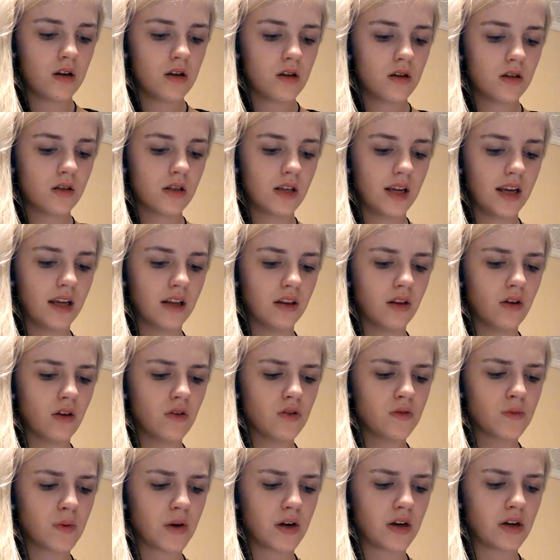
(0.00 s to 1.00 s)
Seeing
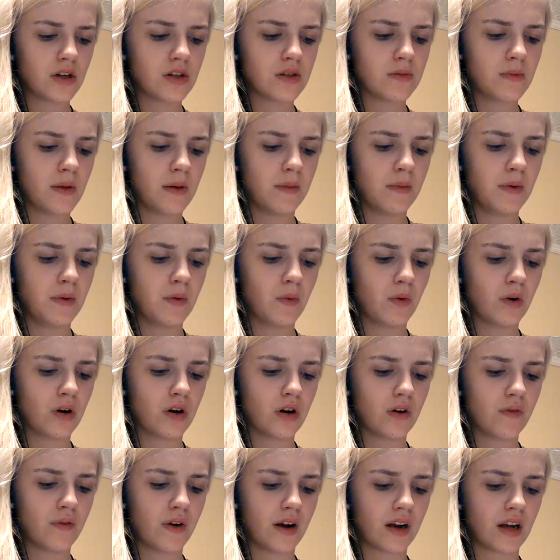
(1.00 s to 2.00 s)
those words made me
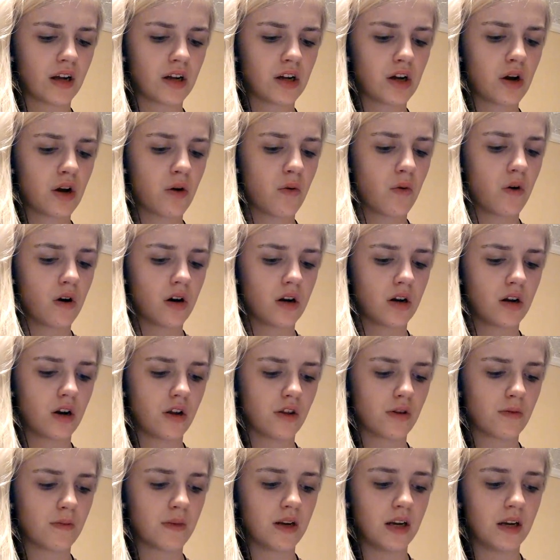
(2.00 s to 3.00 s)
wonder if I could go on
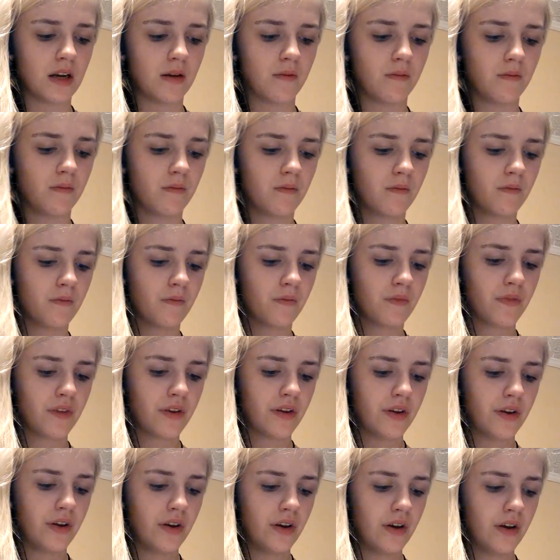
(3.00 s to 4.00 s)
another minute.
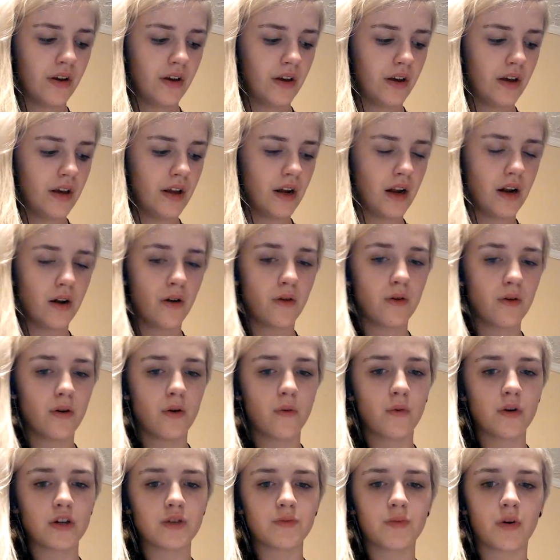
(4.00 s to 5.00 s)
And I don't know
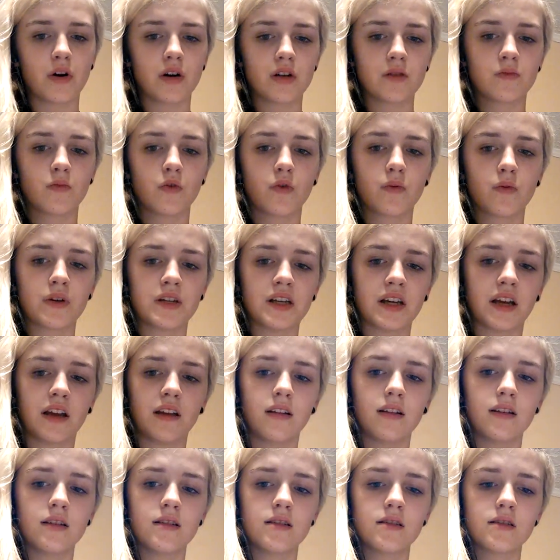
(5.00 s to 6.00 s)
which part is more
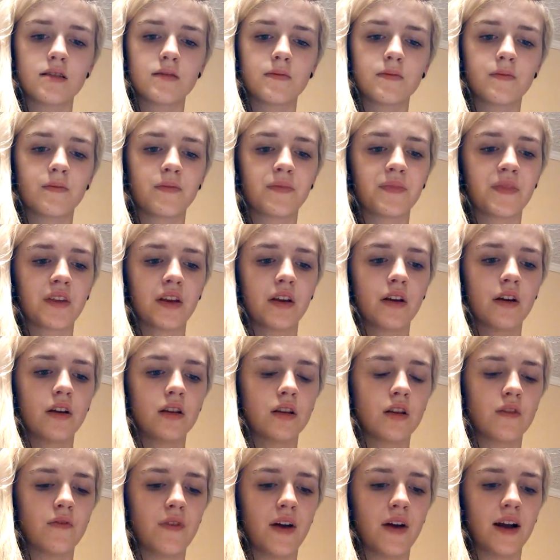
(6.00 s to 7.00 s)
ridiculous.
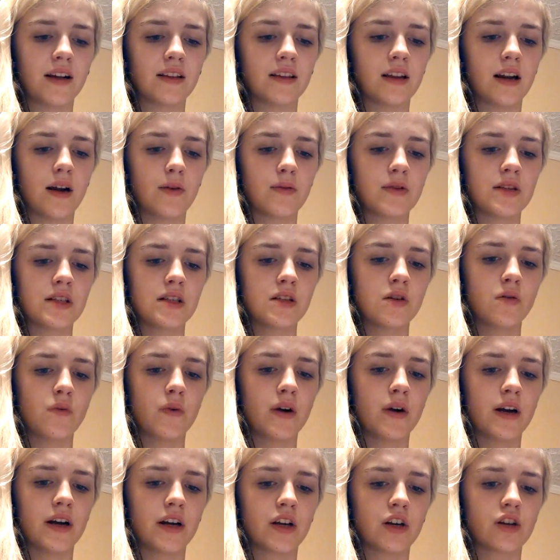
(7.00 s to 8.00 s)
The fact that I was still
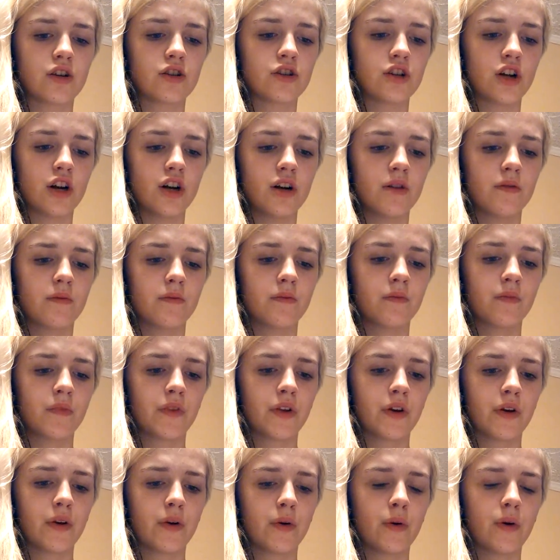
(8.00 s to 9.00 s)
wearing your shirt,
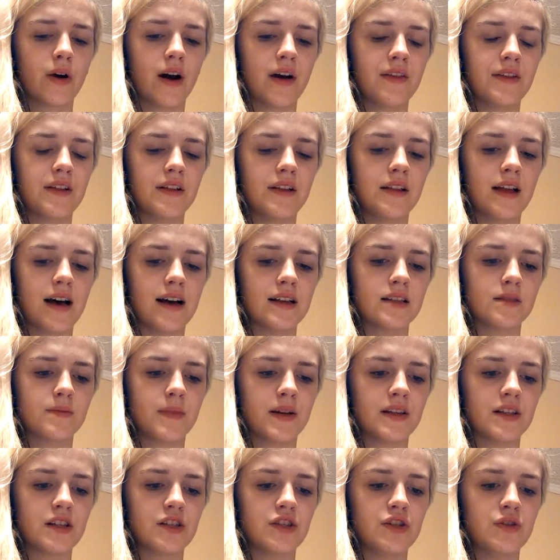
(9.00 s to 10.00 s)
or how the last
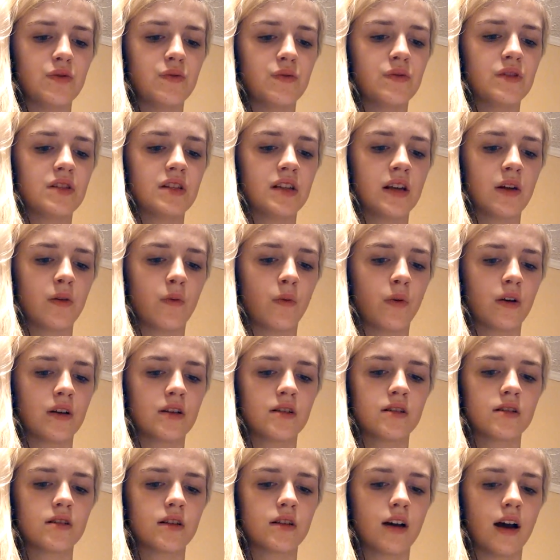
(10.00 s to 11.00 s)
message you'd sent
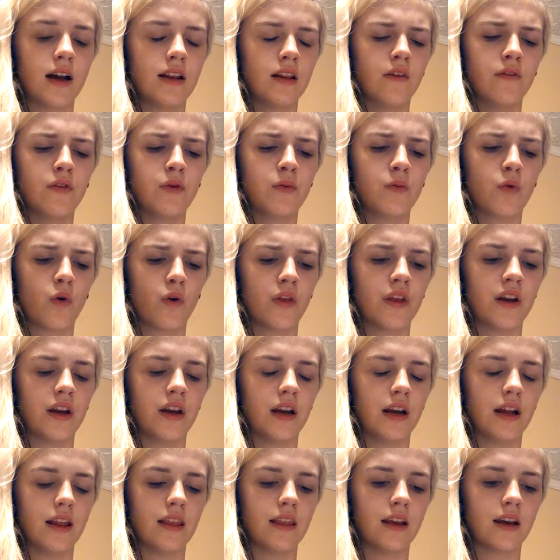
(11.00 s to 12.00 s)
was, "I love you more than
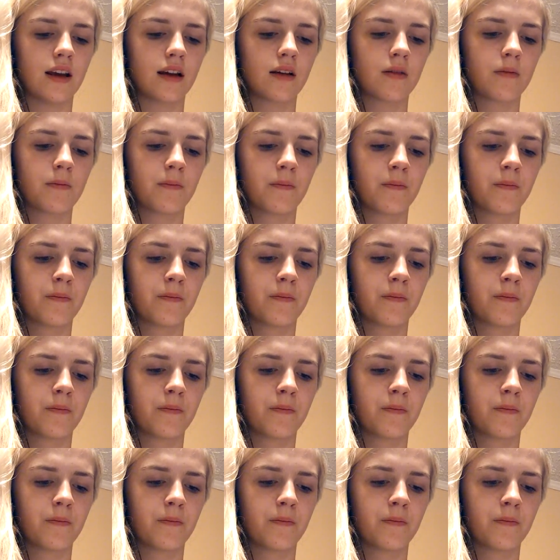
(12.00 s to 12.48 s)
anything."